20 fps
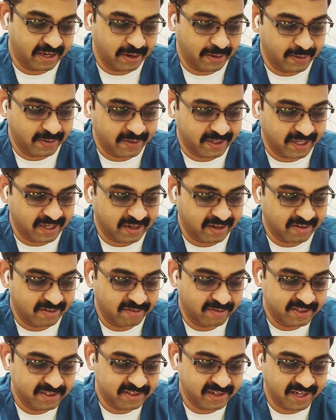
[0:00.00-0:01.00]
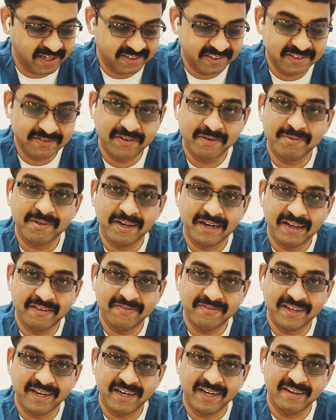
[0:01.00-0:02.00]
aorta which arises from the
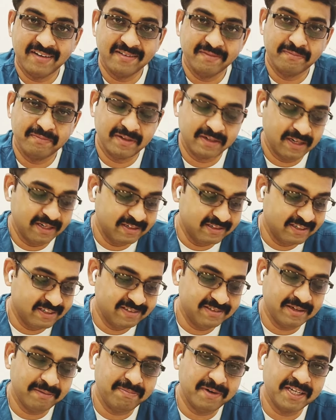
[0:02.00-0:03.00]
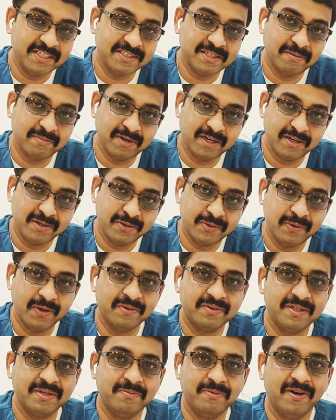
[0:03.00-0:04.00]
left side and this supplies the blood
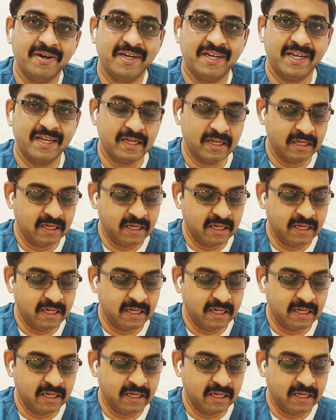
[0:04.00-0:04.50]
throughout the body.